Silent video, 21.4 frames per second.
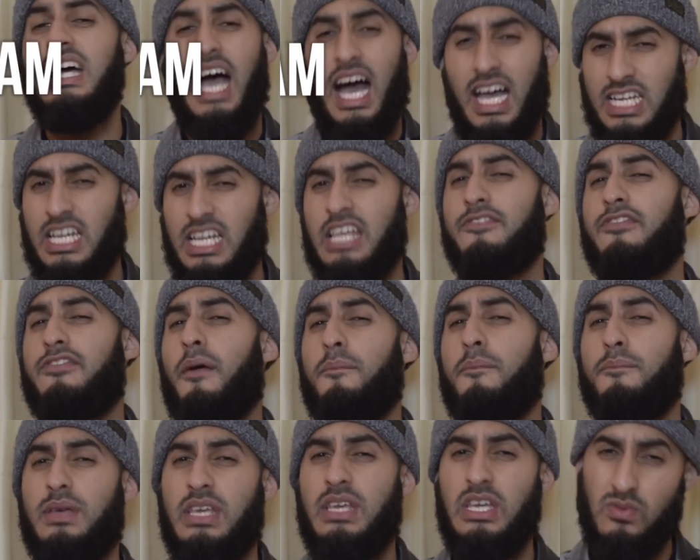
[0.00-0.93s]
And if
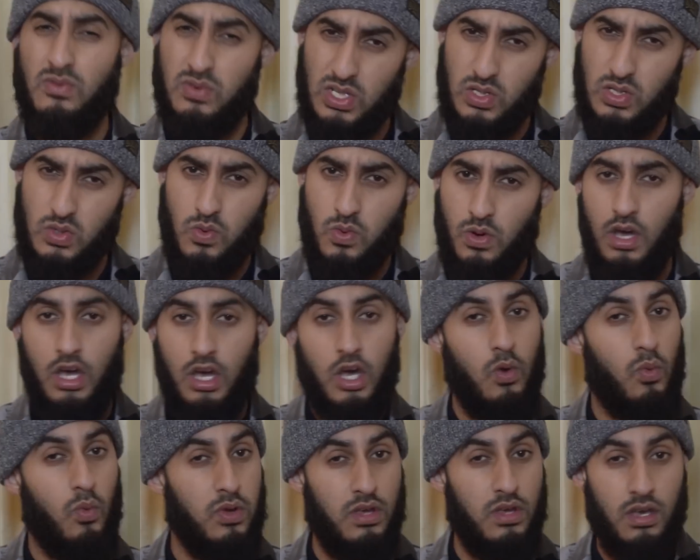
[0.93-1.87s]
I'm being real,
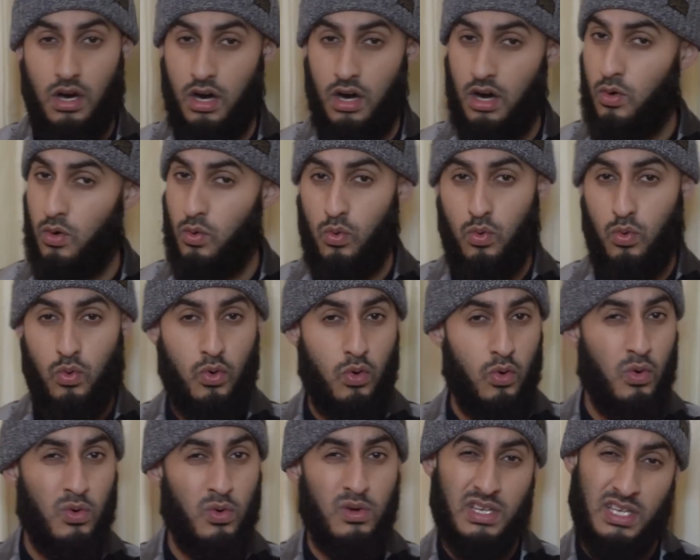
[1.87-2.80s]
we are
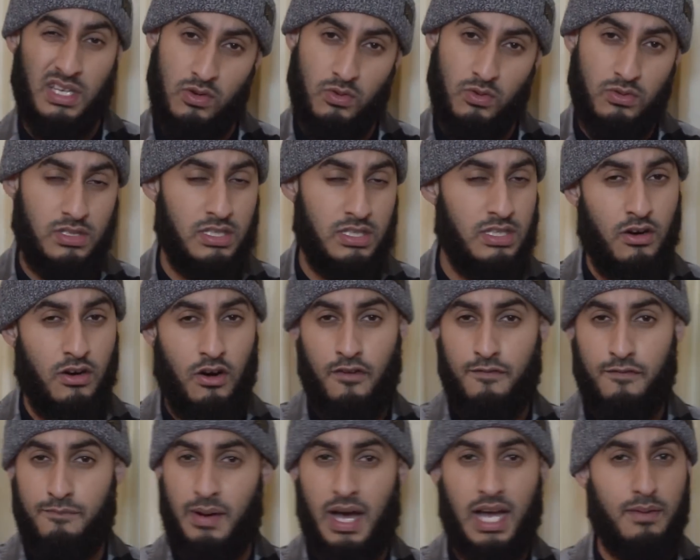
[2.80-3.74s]
all guilty
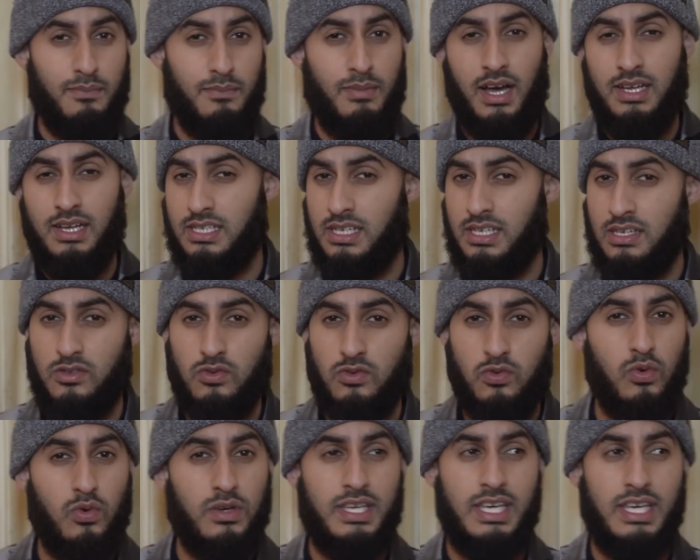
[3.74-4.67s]
of backbiting,
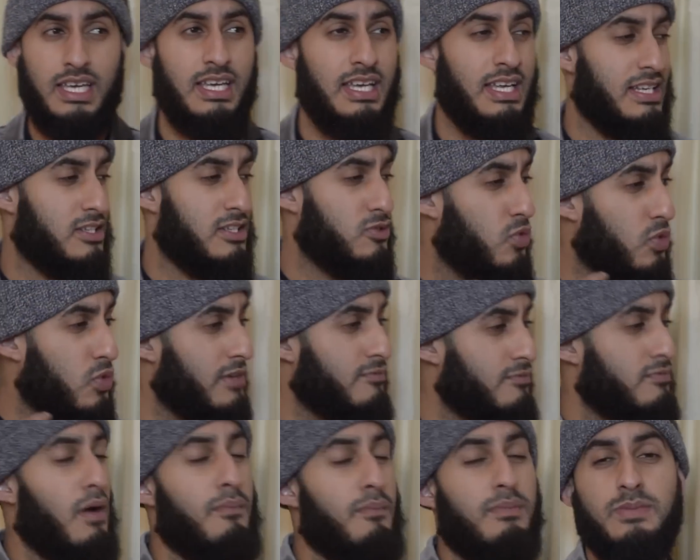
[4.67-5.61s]
talking and
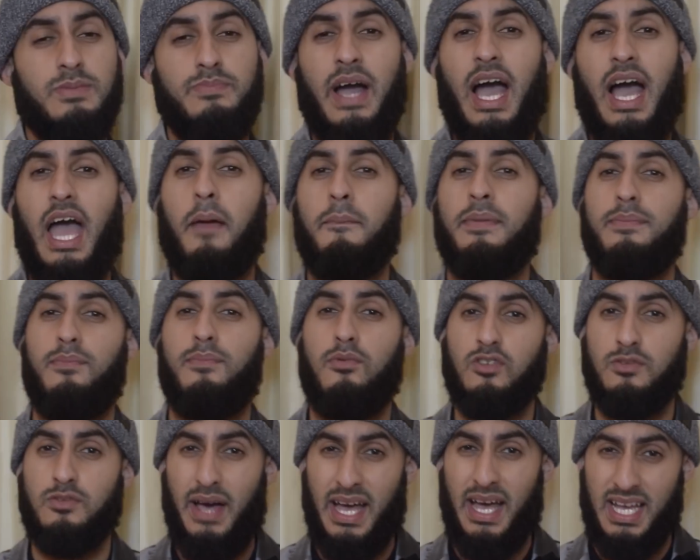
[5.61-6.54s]
talking rubbish behind
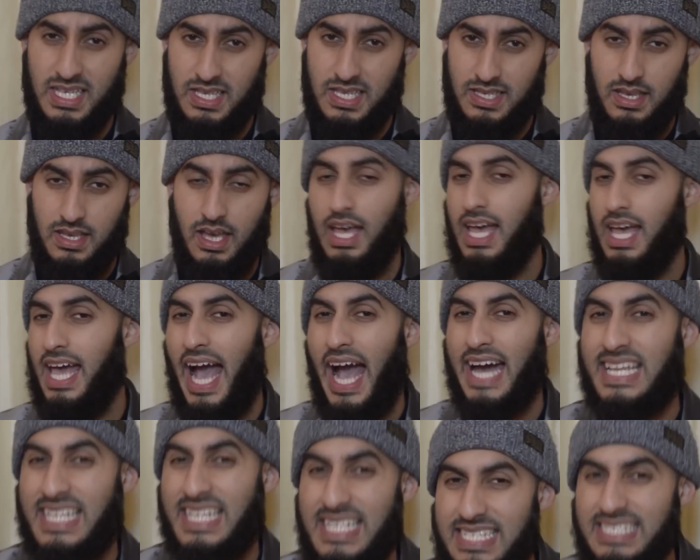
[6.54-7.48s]
people's backs.
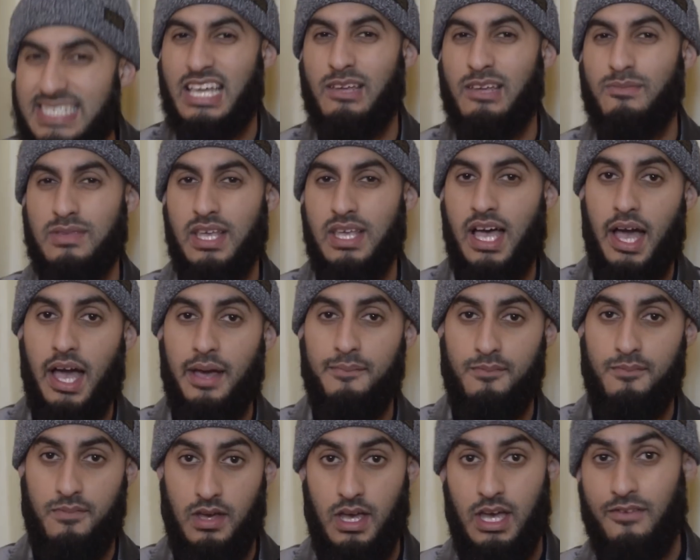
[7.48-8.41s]
And at the same
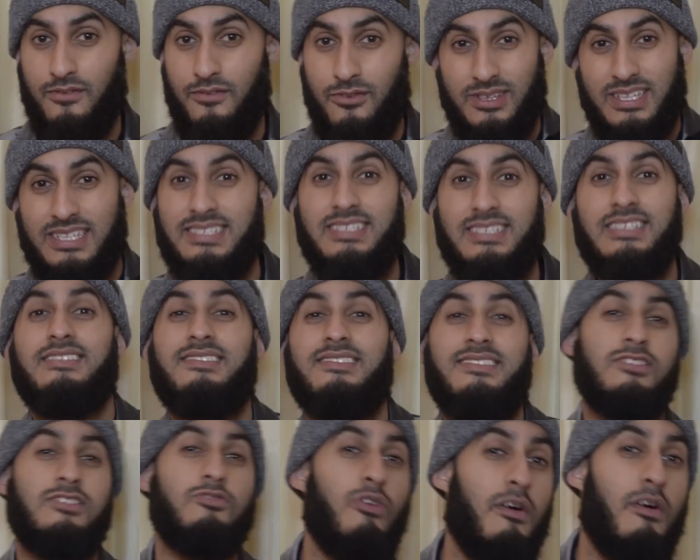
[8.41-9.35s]
time, for the
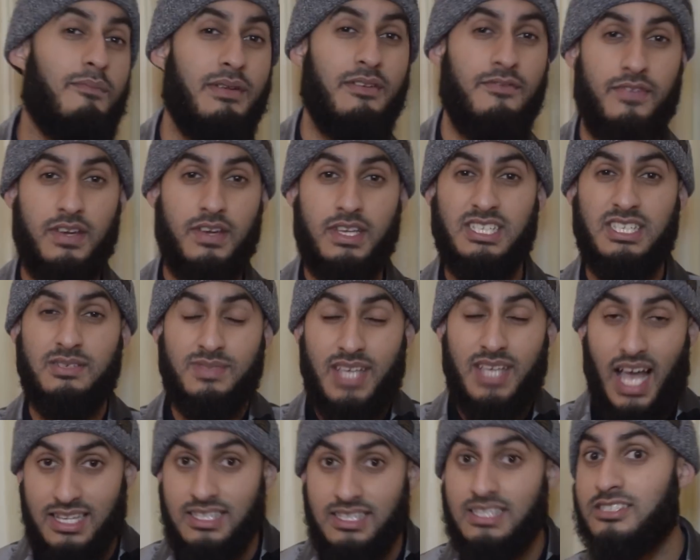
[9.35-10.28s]
sisters who have been
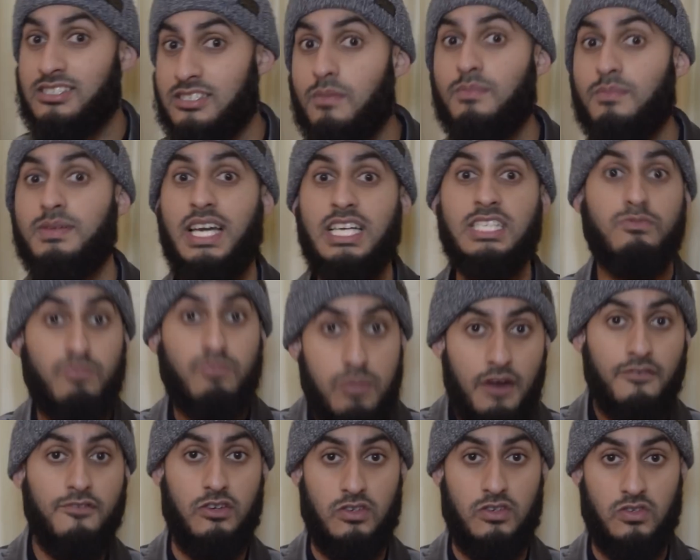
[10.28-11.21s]
victims, and in some cases
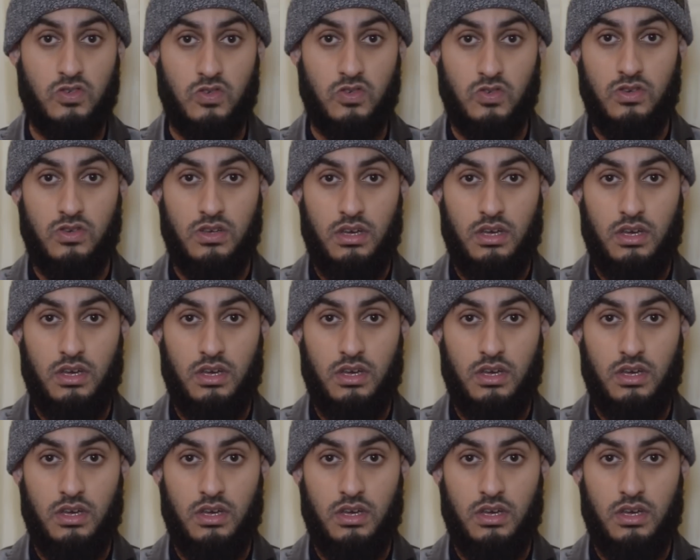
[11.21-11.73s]
brothers,